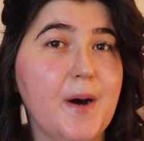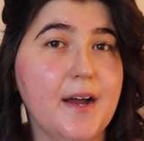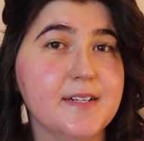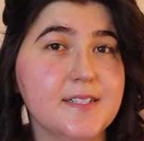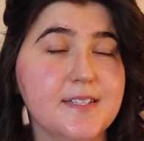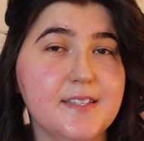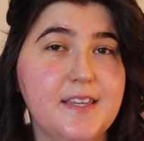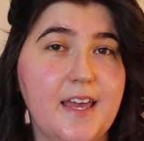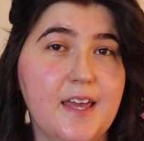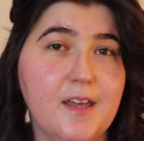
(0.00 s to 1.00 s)
but
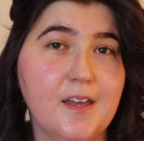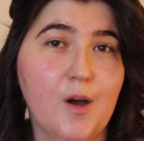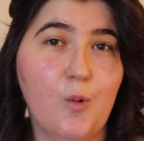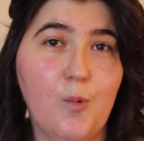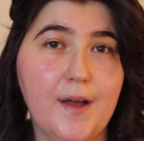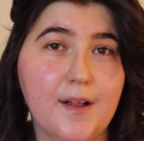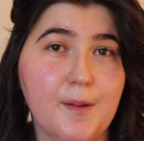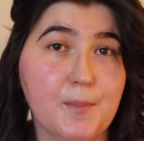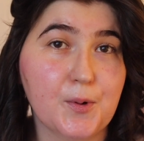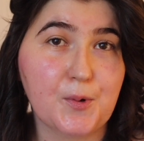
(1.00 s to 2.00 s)
they
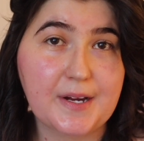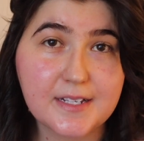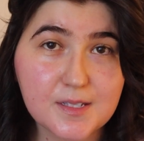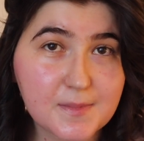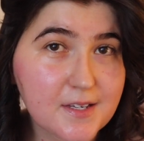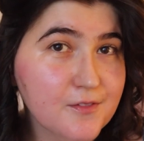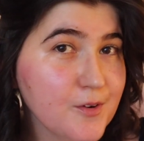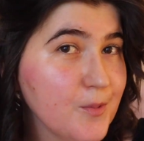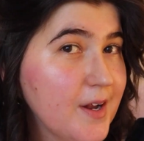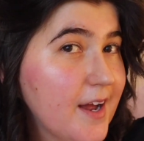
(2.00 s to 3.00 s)
will praise me
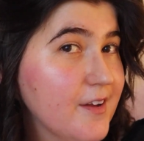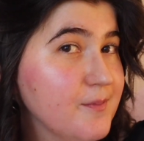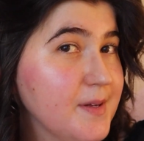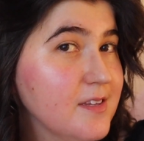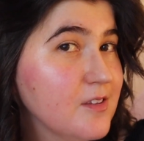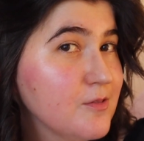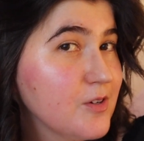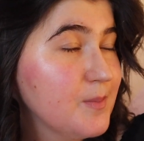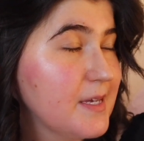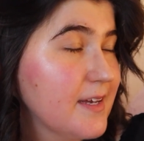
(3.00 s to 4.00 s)
for what I've been
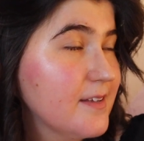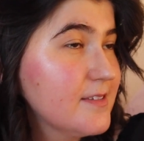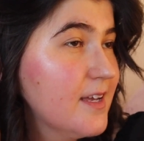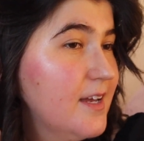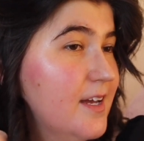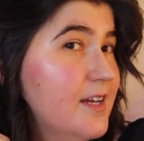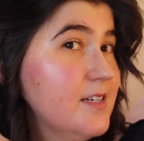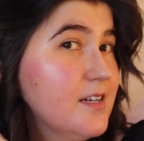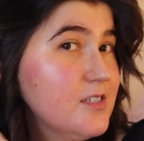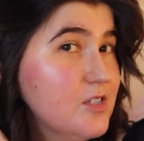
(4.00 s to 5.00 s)
through, because,
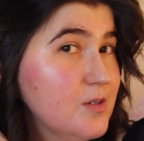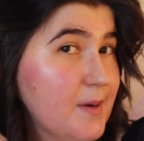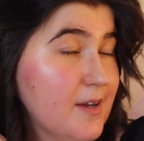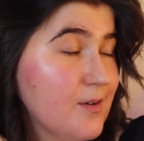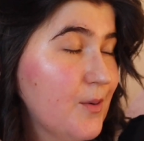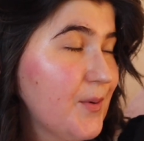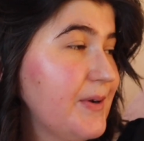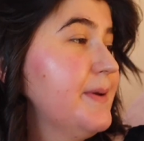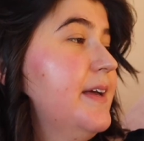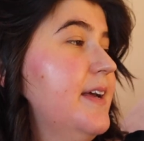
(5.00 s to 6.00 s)
not to toot my own
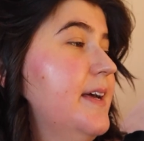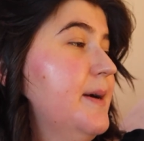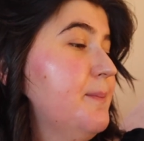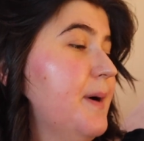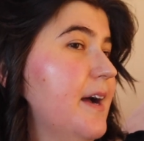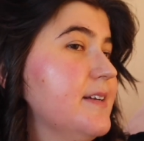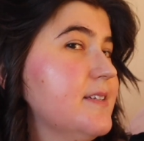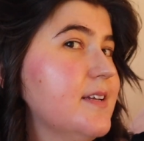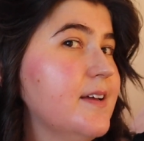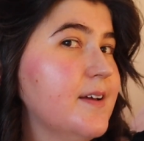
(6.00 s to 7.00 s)
horn,
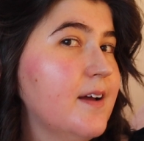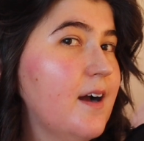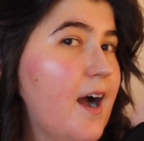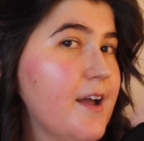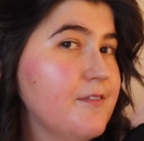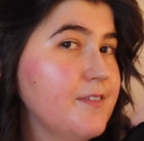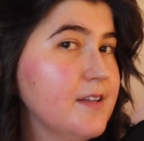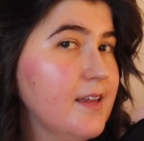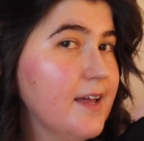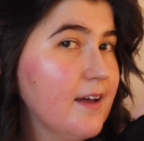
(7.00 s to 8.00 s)
but I
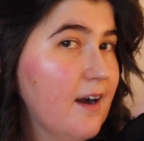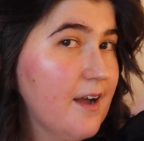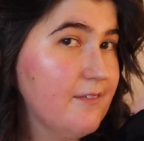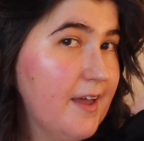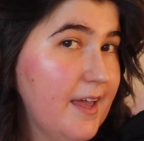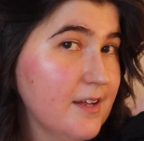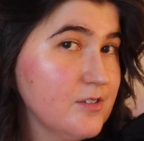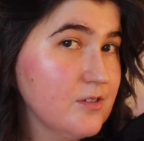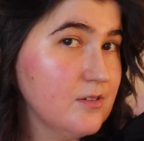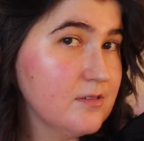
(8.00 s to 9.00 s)
feel like I've
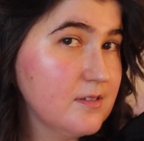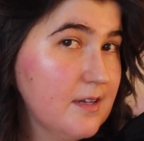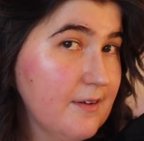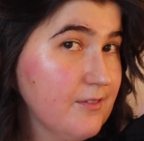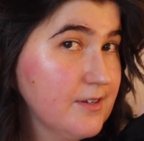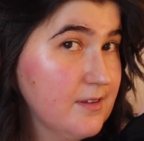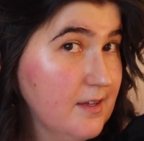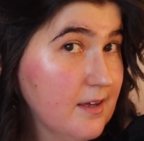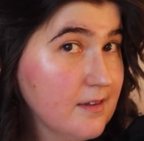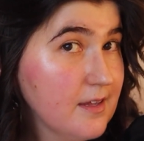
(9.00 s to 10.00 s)
handled
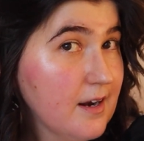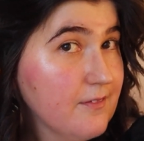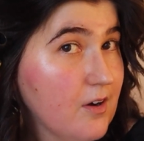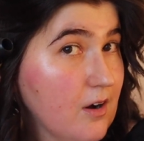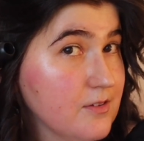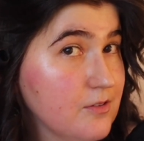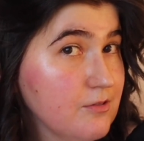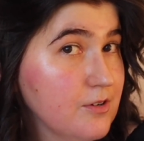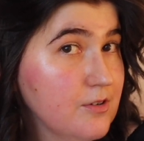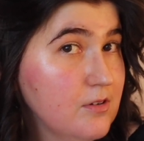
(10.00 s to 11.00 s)
everything that I've gone
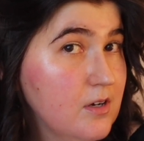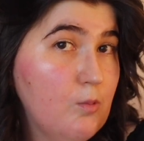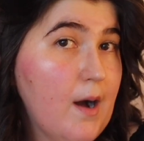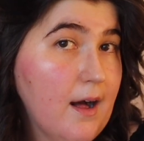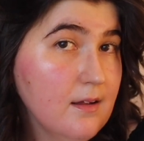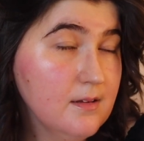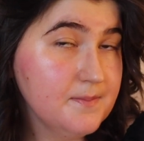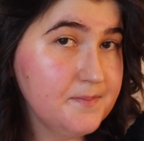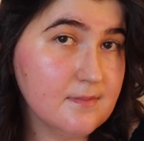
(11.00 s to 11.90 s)
through well,